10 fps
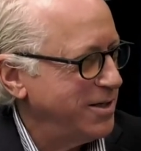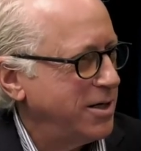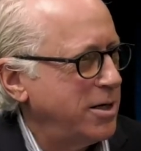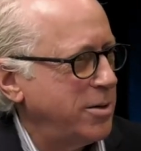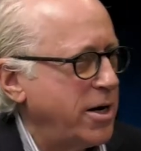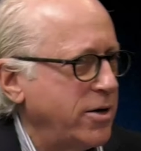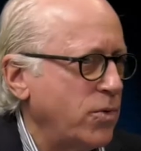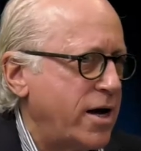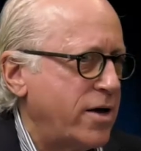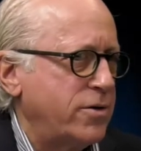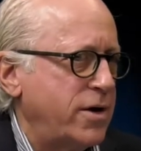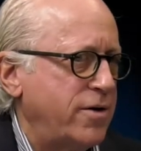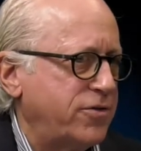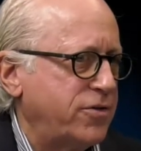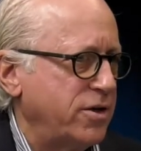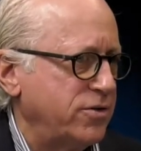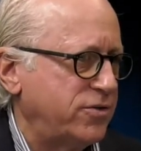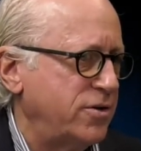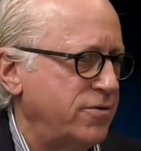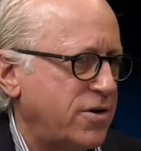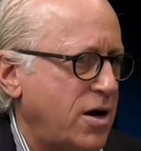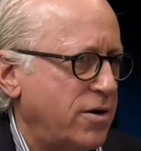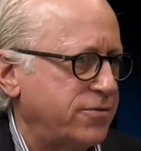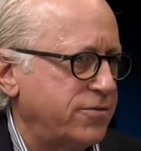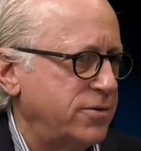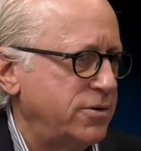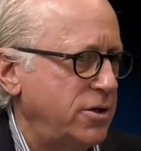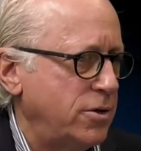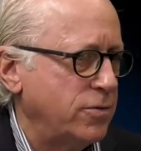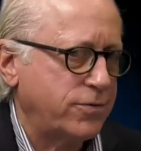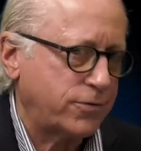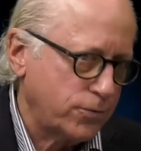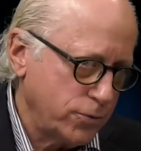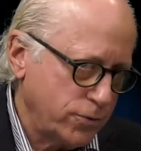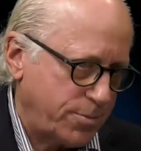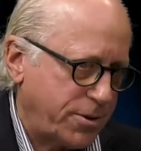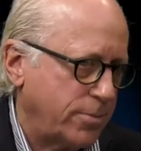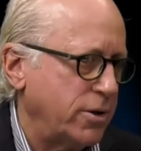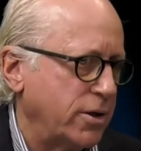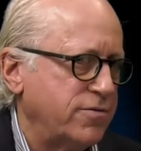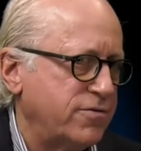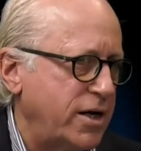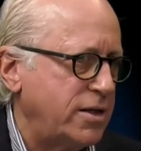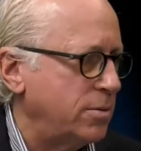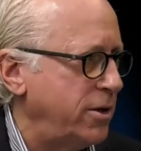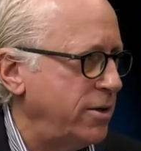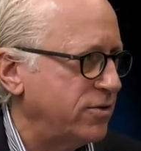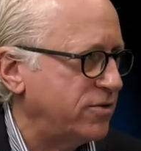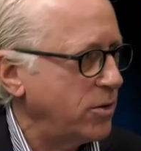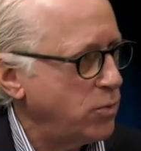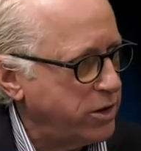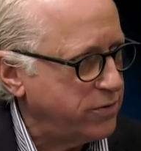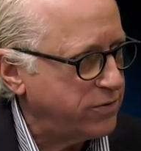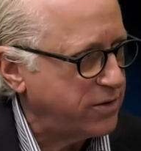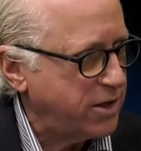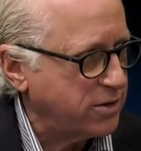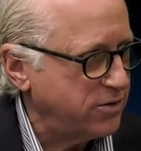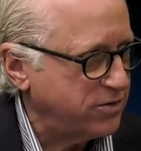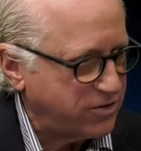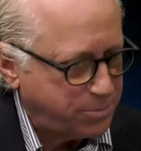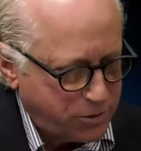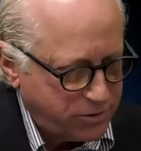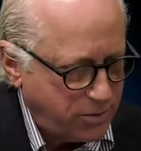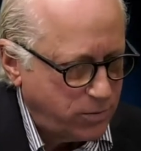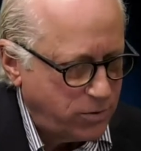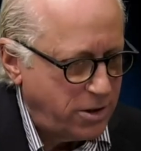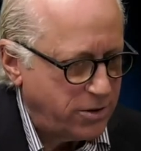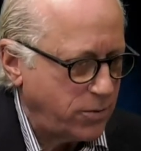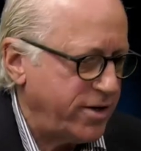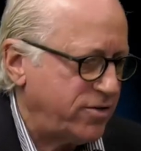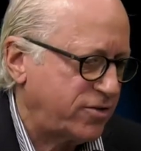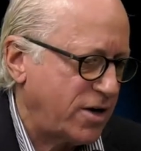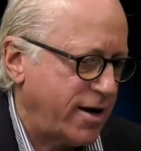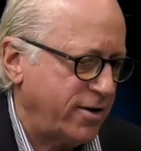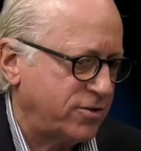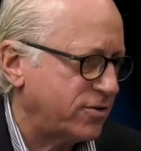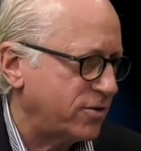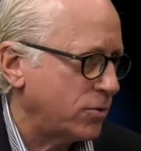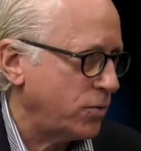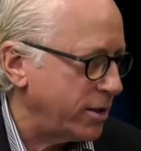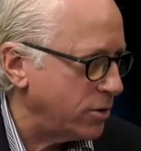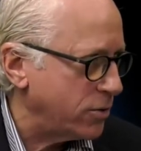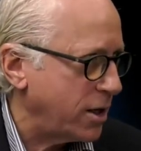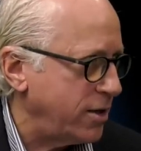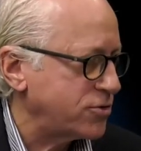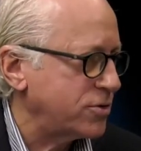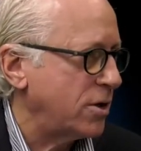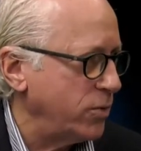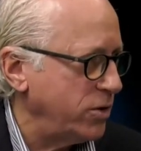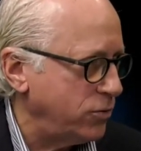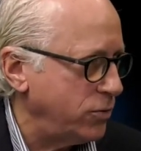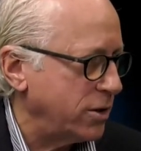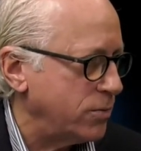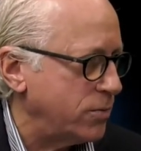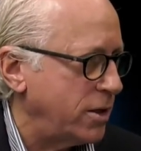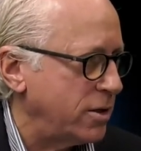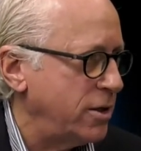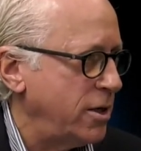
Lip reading: I'd rather have things evolve, through the public, invite them in and say, what do you think? Is this building the right size? Is it the right location? Are we doing it well?